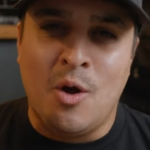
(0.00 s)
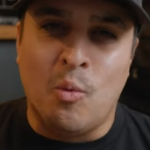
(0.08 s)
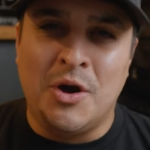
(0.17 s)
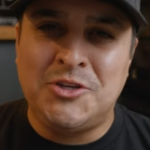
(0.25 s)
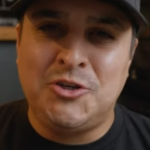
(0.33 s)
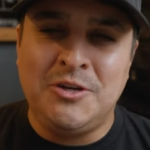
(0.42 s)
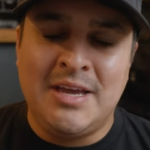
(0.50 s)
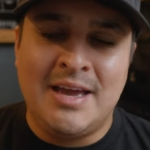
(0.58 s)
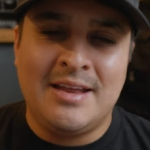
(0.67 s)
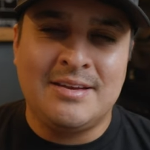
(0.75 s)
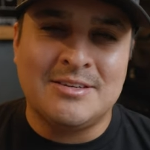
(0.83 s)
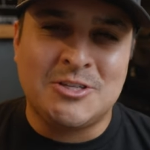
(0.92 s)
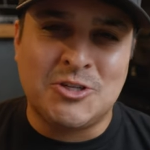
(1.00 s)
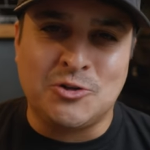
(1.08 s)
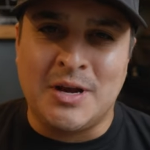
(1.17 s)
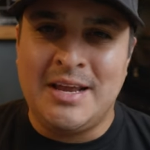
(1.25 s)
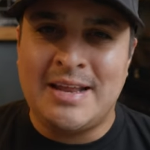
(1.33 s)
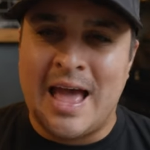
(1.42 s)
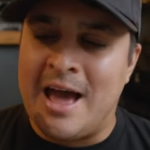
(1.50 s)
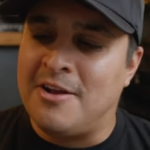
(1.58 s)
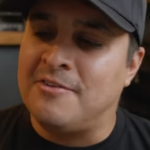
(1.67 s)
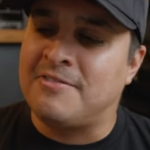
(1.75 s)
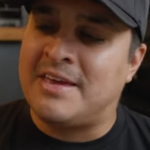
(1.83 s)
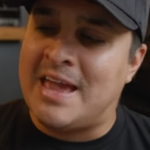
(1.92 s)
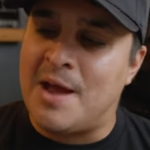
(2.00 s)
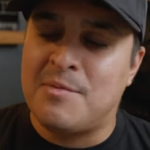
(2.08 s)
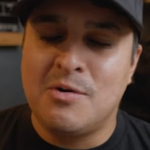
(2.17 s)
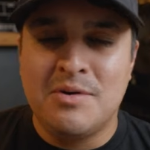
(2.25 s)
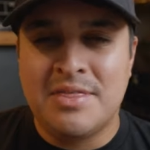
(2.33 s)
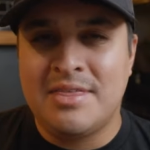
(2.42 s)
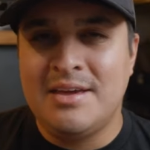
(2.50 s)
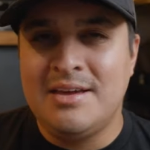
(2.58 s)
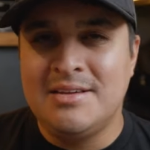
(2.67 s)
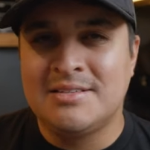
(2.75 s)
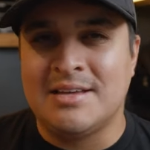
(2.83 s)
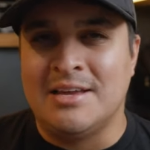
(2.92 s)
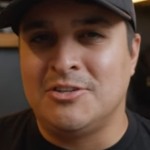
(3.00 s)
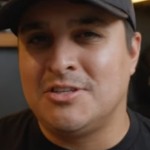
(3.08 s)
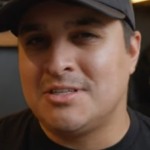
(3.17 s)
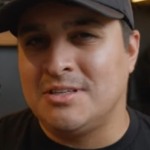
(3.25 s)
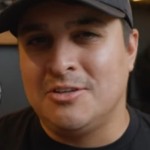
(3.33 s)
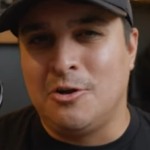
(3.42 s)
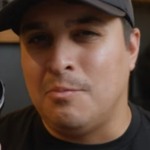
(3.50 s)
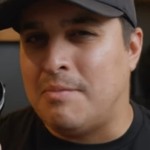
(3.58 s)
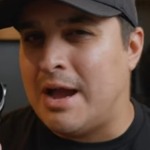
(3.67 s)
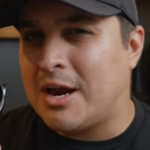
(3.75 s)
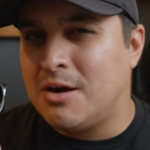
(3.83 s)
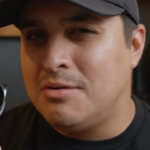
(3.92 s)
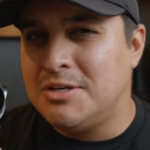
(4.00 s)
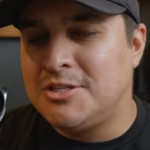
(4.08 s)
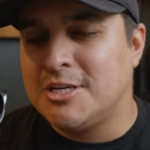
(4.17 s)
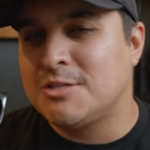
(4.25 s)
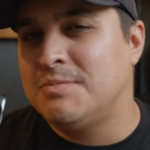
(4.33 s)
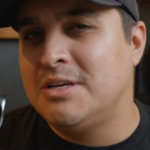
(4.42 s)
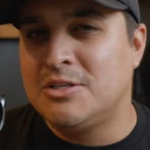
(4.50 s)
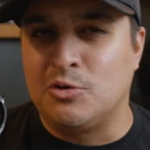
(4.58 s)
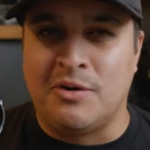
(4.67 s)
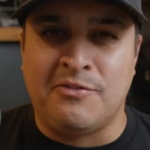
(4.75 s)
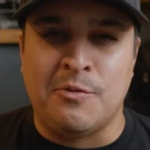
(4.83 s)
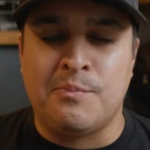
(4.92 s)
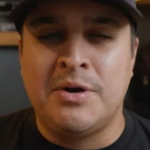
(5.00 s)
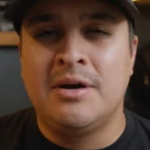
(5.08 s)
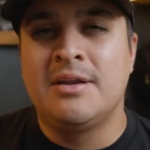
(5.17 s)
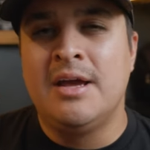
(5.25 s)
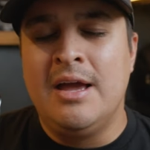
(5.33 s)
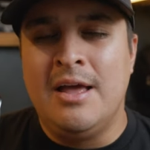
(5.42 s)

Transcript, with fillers: what you get straight out of camera with these and just little micro adjustments or if you put